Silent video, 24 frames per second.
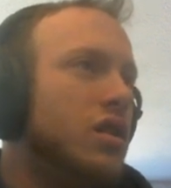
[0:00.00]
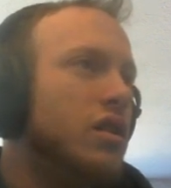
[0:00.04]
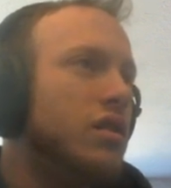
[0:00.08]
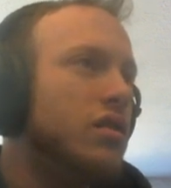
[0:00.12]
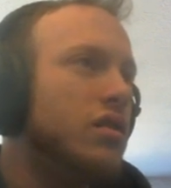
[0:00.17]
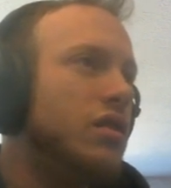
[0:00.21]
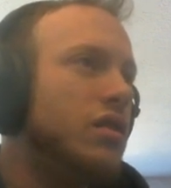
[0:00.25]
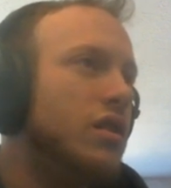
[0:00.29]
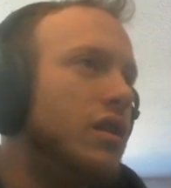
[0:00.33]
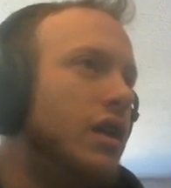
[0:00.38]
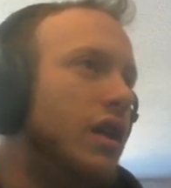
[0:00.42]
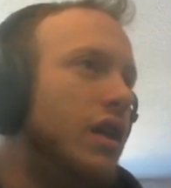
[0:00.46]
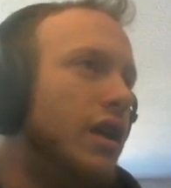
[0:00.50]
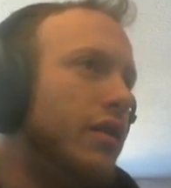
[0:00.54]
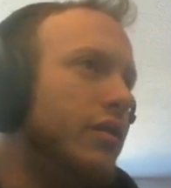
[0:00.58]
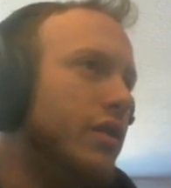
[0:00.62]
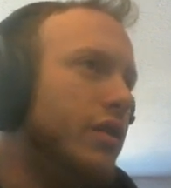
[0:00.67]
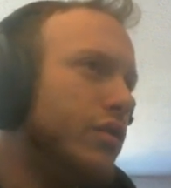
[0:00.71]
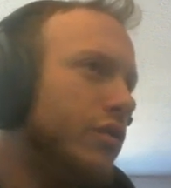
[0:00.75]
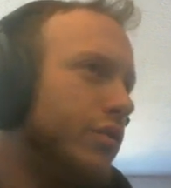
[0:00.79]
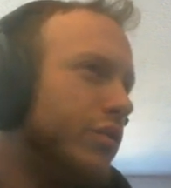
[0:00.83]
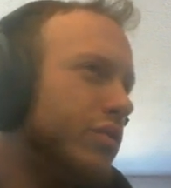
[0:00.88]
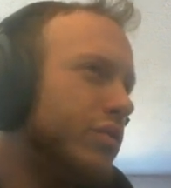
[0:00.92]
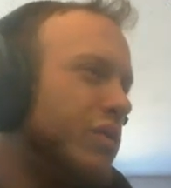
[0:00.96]
Yeah, we
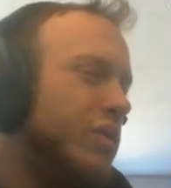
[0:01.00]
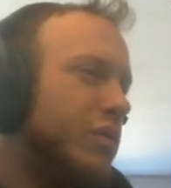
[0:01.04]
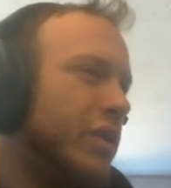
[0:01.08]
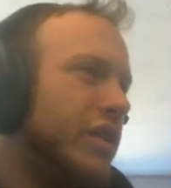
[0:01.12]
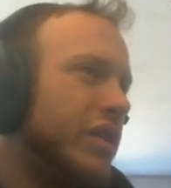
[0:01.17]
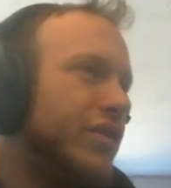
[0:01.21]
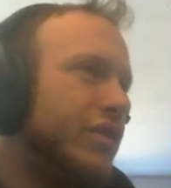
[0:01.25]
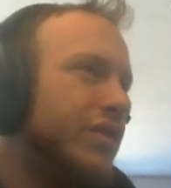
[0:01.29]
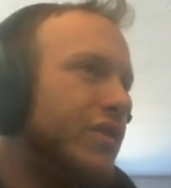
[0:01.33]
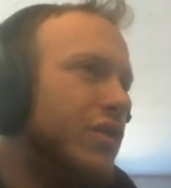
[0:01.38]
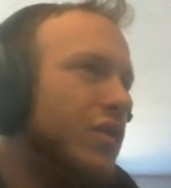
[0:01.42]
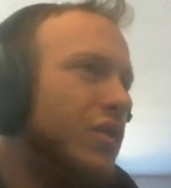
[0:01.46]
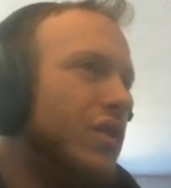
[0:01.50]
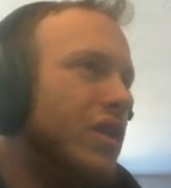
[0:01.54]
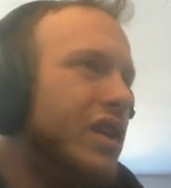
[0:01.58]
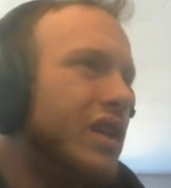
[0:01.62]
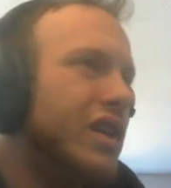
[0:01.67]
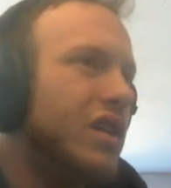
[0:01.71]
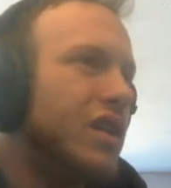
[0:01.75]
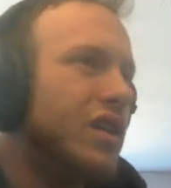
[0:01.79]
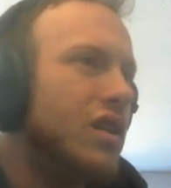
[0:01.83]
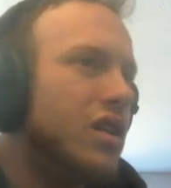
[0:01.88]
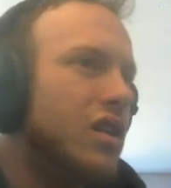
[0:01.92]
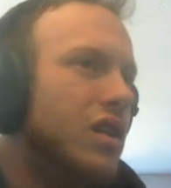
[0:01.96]
go 3 ways to
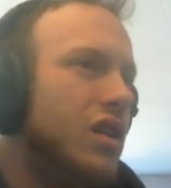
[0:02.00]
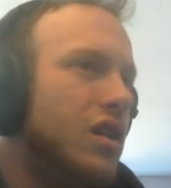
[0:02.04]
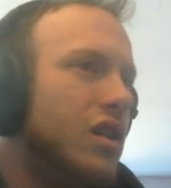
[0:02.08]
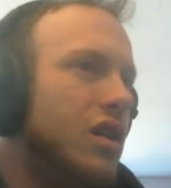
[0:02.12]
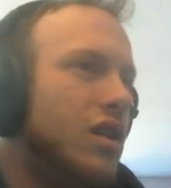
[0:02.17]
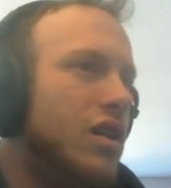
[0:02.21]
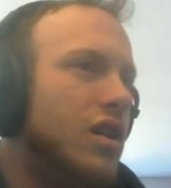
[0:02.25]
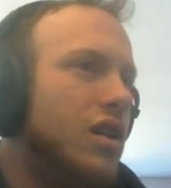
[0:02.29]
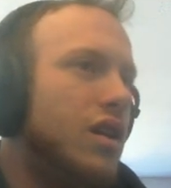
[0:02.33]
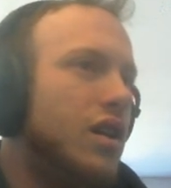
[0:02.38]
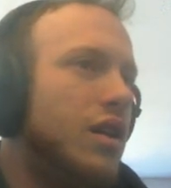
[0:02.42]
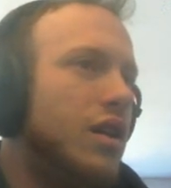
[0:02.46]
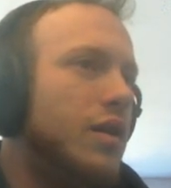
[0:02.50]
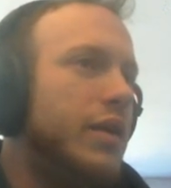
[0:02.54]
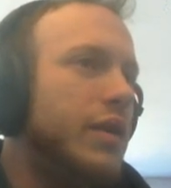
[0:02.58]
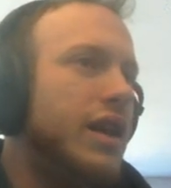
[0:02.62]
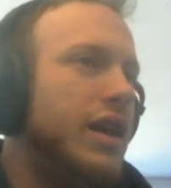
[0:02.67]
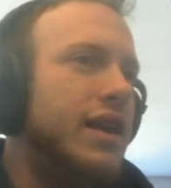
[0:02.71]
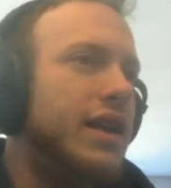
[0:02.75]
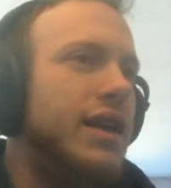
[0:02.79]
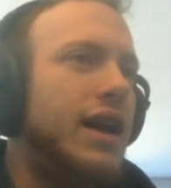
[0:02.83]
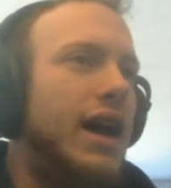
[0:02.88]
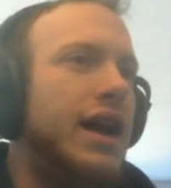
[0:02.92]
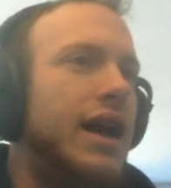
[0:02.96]
it. I mean,
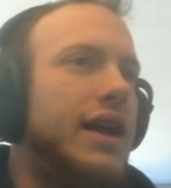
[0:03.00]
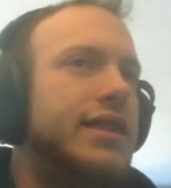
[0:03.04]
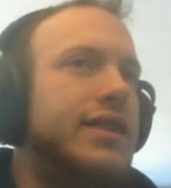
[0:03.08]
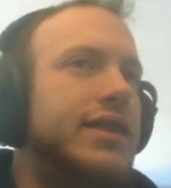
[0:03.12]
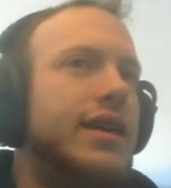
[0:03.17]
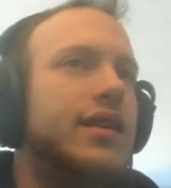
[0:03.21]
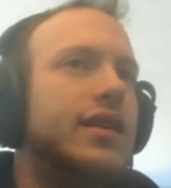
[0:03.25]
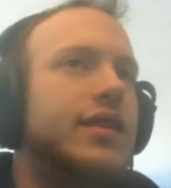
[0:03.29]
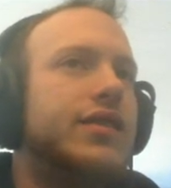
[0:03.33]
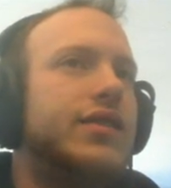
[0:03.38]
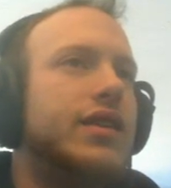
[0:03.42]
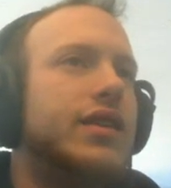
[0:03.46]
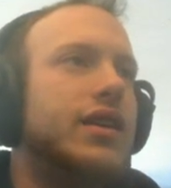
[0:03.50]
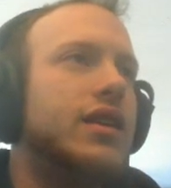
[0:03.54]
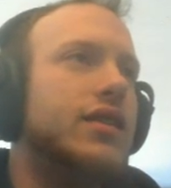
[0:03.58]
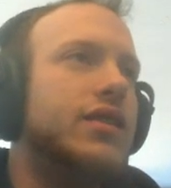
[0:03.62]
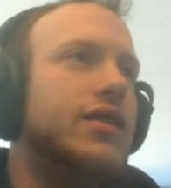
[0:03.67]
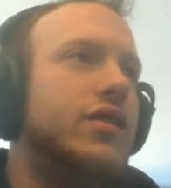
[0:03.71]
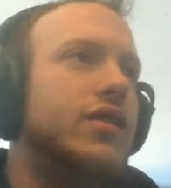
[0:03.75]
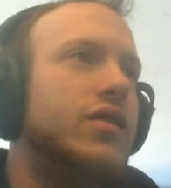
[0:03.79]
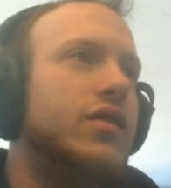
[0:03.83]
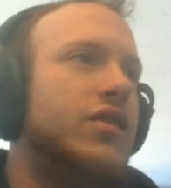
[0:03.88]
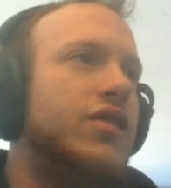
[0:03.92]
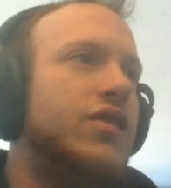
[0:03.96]
I think this is
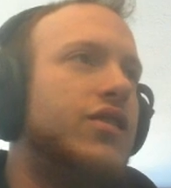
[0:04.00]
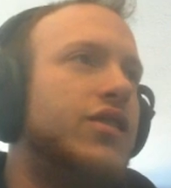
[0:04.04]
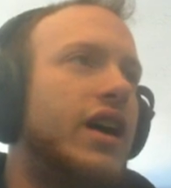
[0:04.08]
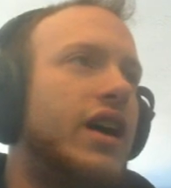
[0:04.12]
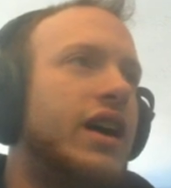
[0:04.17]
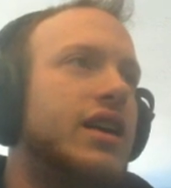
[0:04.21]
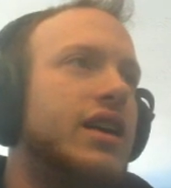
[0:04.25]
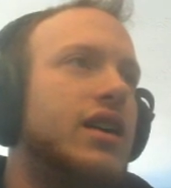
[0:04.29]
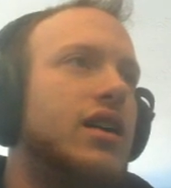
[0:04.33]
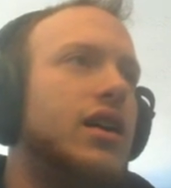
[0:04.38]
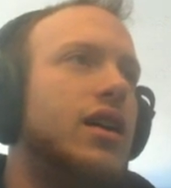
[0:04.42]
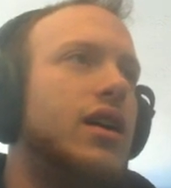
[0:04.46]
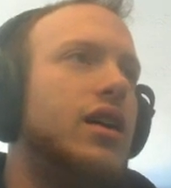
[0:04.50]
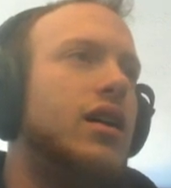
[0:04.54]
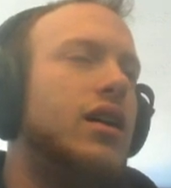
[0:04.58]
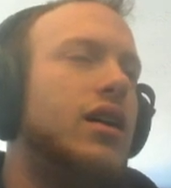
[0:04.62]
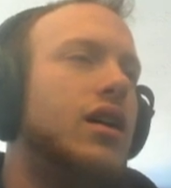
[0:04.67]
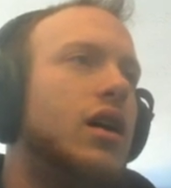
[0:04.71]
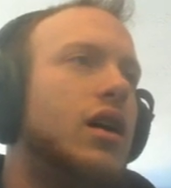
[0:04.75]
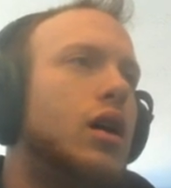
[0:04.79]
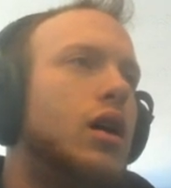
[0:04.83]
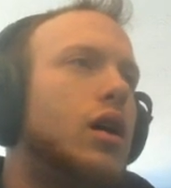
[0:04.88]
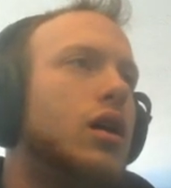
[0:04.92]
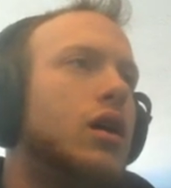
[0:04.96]
a check here.
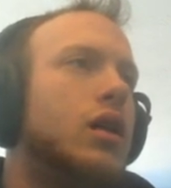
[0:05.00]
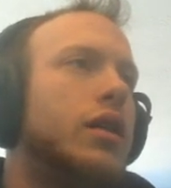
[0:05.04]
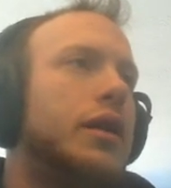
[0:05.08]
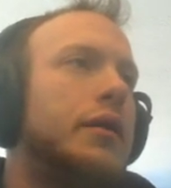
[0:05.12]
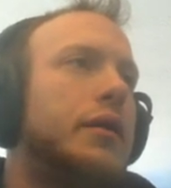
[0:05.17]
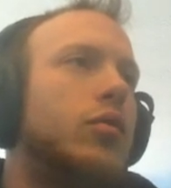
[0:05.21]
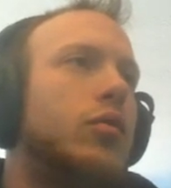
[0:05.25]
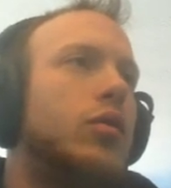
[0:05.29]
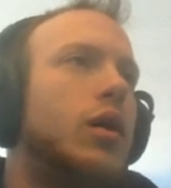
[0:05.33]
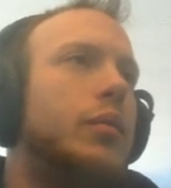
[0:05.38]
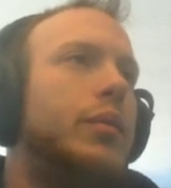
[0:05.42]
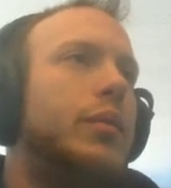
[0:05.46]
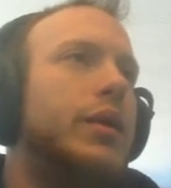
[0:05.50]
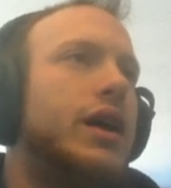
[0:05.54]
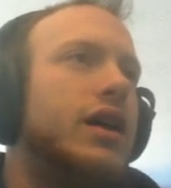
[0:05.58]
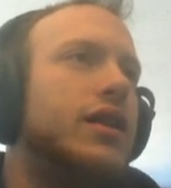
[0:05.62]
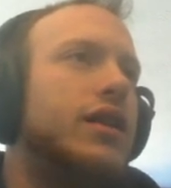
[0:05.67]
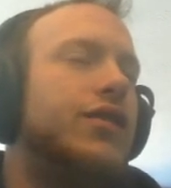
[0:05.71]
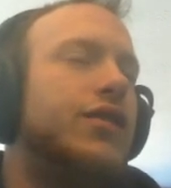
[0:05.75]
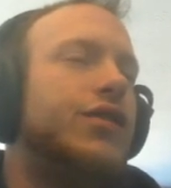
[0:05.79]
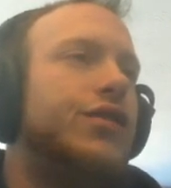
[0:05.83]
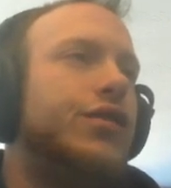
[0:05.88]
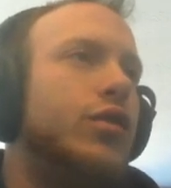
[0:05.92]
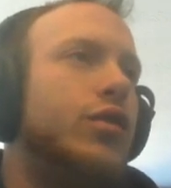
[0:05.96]
Like, we're up
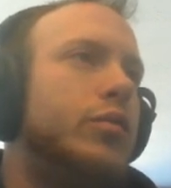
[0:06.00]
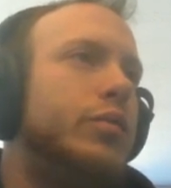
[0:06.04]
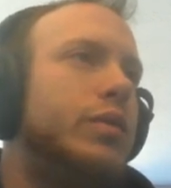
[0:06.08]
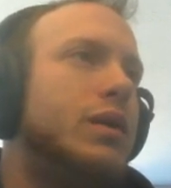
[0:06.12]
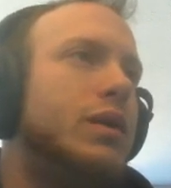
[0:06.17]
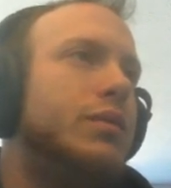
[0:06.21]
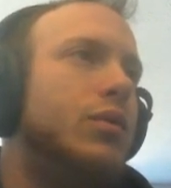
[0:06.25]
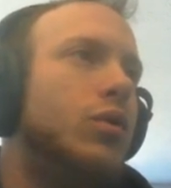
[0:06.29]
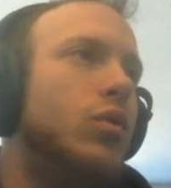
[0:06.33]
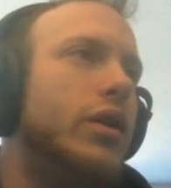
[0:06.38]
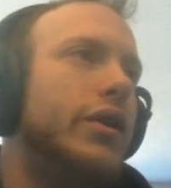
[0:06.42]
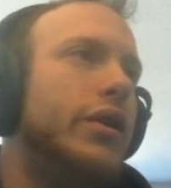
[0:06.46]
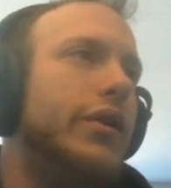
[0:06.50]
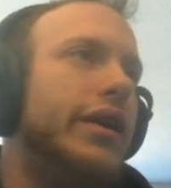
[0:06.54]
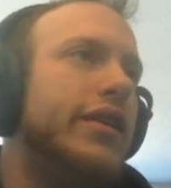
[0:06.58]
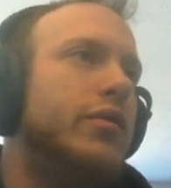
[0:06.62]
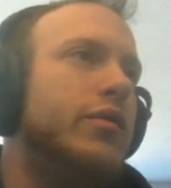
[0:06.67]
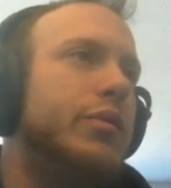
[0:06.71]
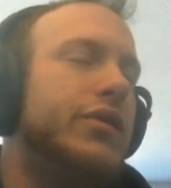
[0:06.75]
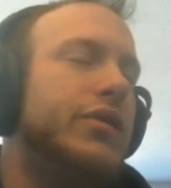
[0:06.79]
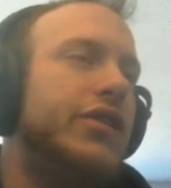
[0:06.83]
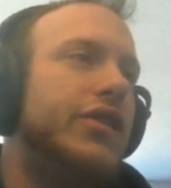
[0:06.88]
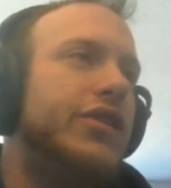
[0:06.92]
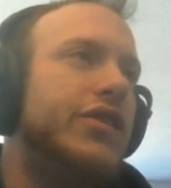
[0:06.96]
against two people. One has
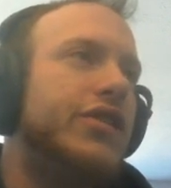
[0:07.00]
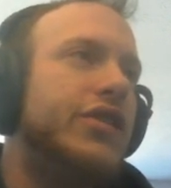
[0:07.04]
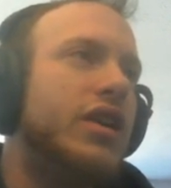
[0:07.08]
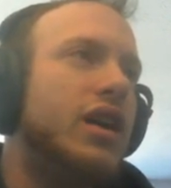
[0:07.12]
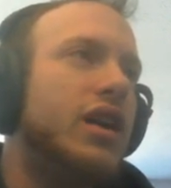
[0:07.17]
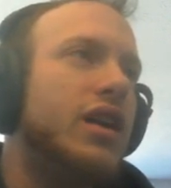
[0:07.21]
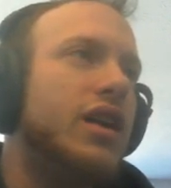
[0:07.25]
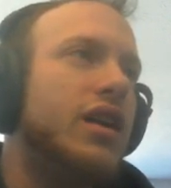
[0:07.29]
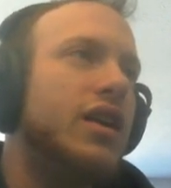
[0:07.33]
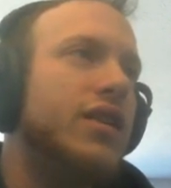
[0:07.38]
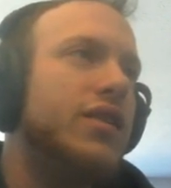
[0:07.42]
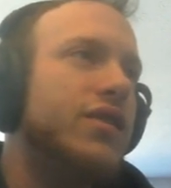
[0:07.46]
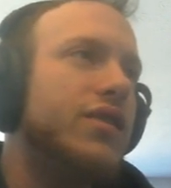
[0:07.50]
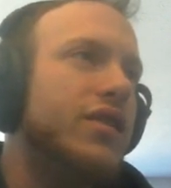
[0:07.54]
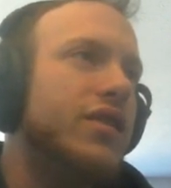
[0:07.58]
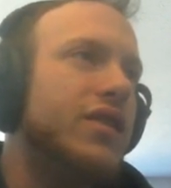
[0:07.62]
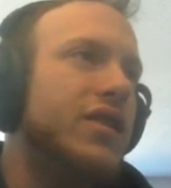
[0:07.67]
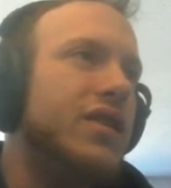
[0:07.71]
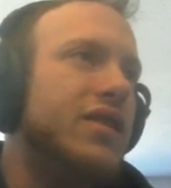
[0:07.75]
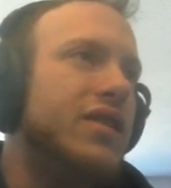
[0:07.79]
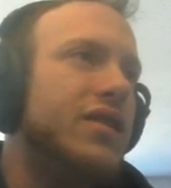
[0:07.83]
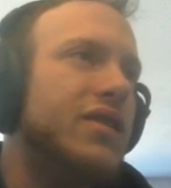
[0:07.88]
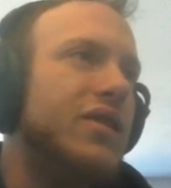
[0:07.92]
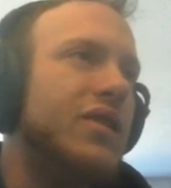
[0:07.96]
position on us. This
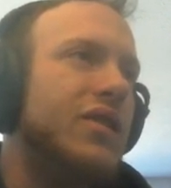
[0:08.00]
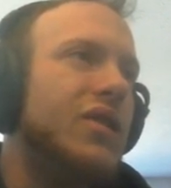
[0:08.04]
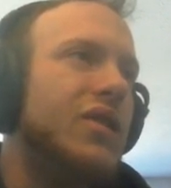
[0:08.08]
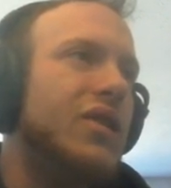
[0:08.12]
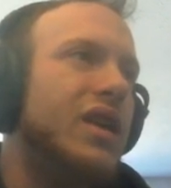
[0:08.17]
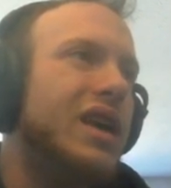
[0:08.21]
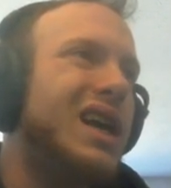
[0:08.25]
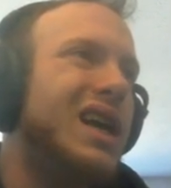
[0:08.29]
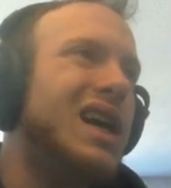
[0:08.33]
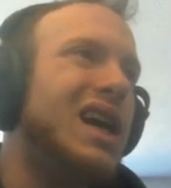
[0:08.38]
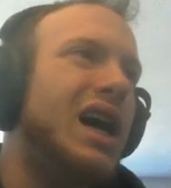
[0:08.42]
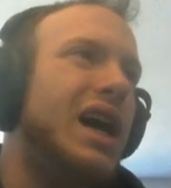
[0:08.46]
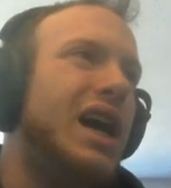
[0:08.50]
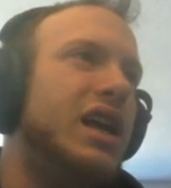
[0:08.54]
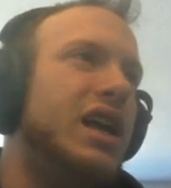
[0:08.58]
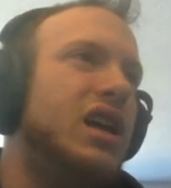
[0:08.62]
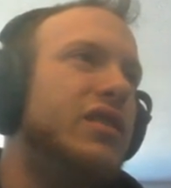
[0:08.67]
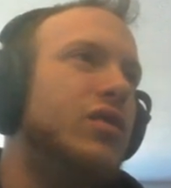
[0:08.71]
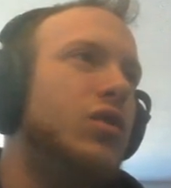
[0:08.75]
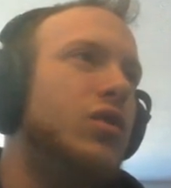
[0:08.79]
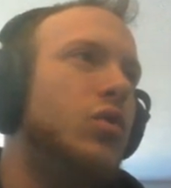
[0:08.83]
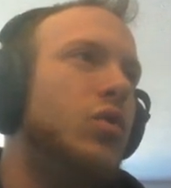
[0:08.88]
is, like, kind of a